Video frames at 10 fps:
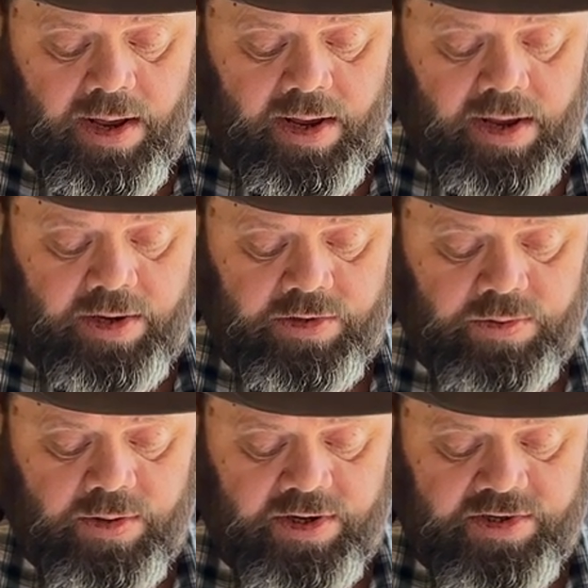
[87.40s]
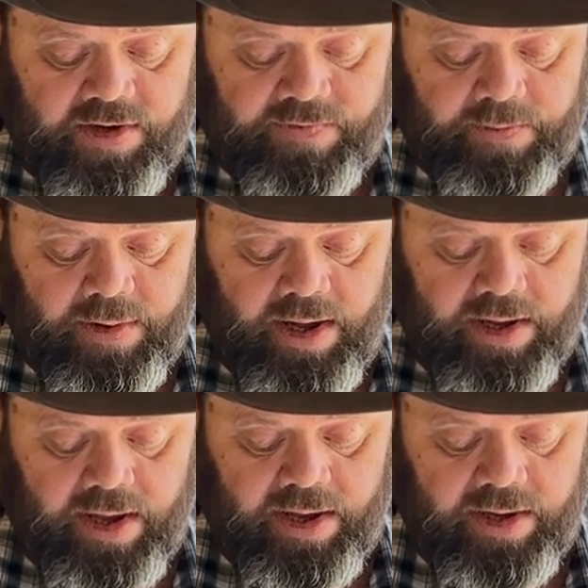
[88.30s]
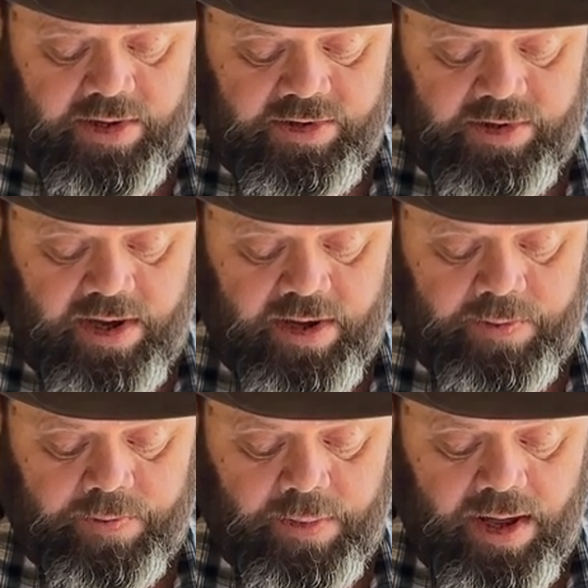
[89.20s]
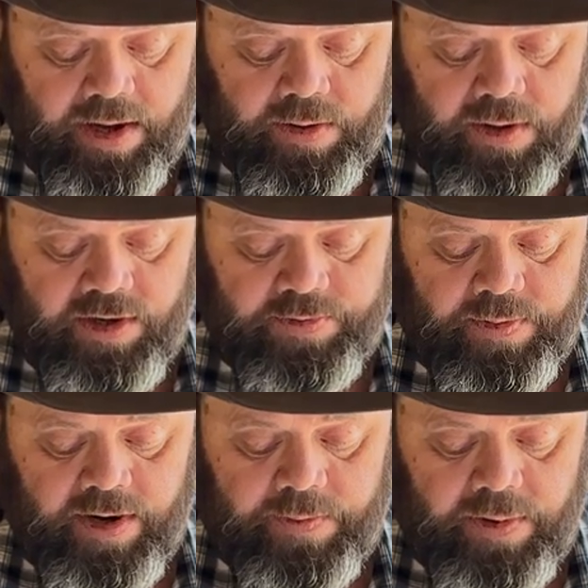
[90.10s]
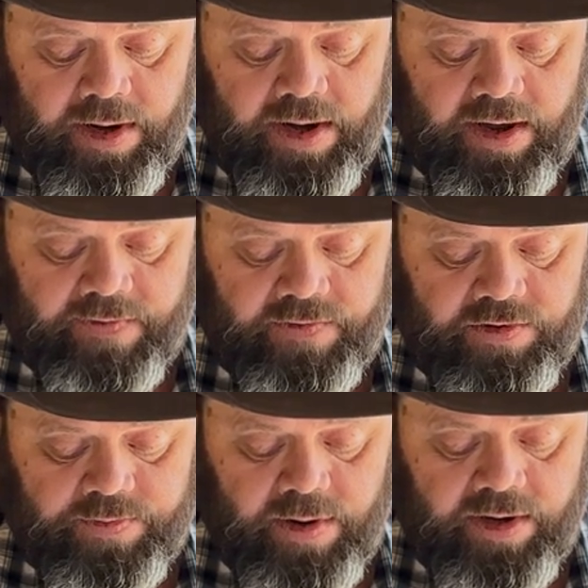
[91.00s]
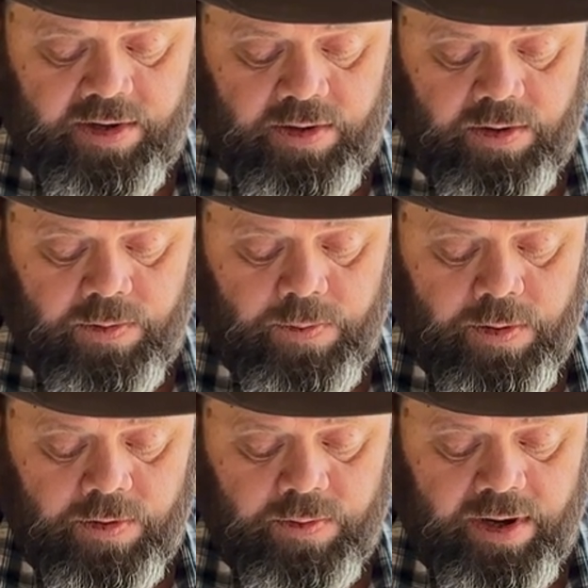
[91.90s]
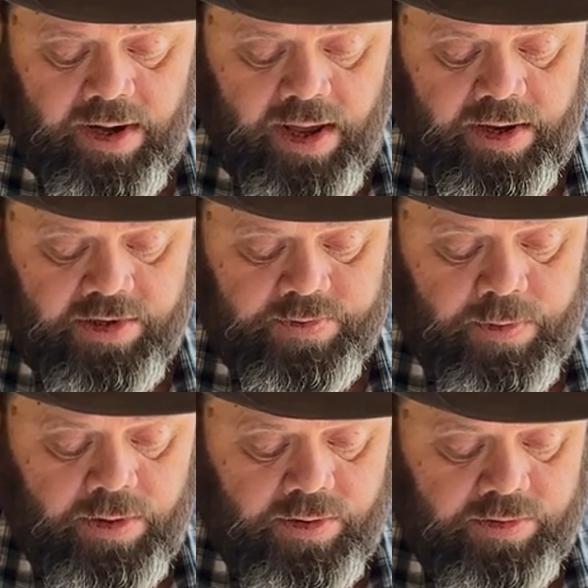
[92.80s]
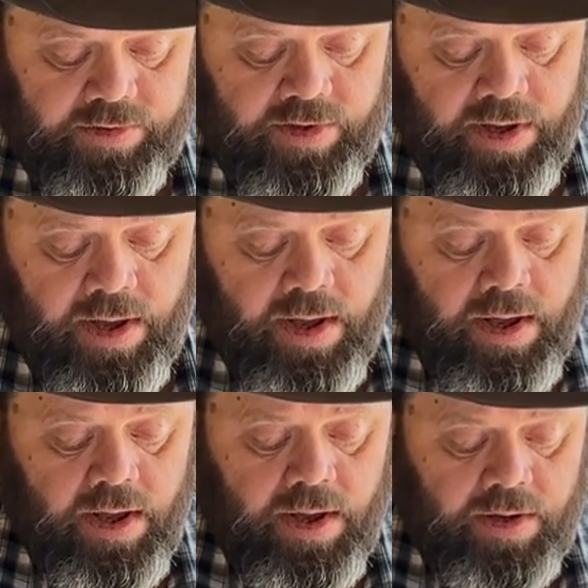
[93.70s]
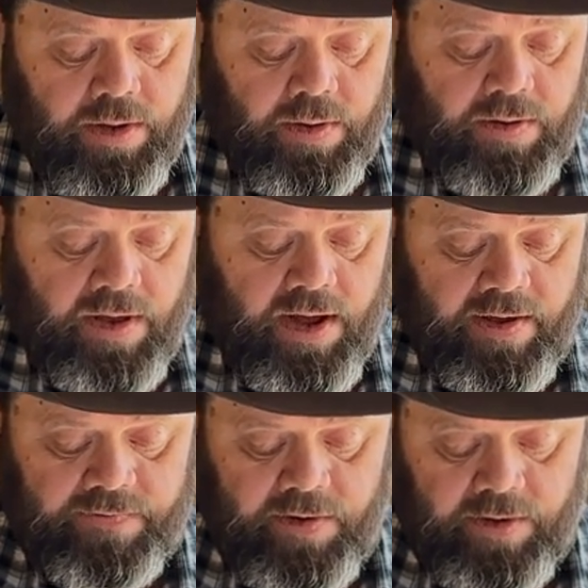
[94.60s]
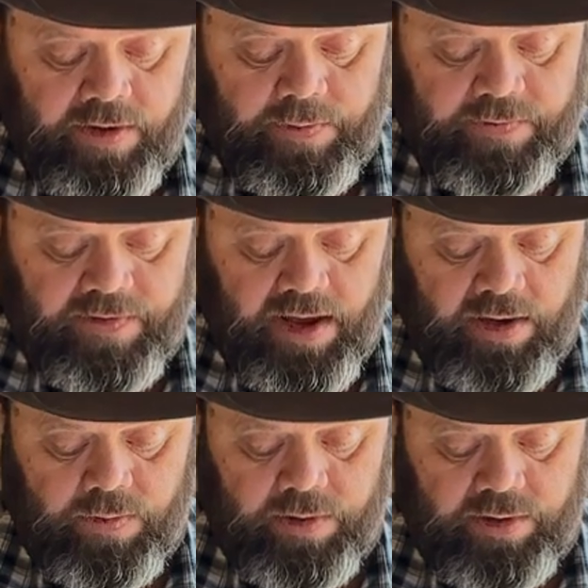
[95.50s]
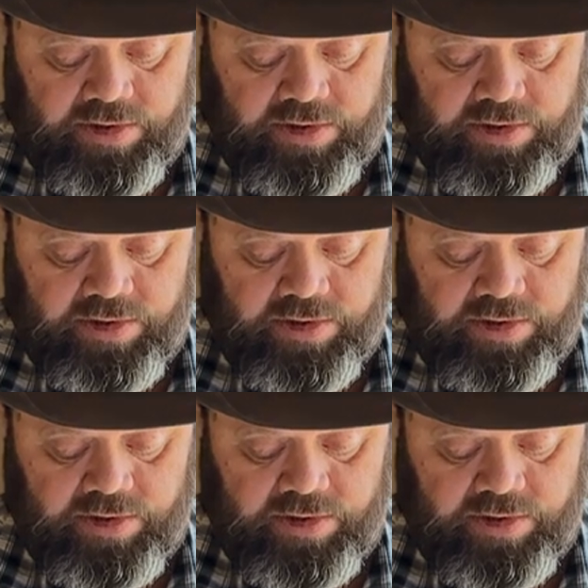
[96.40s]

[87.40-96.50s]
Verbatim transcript: and 27 Black Angus and Black Crossbred bred heifers bred to low birth weight Angus bulls. Due to the high volume of cattle we are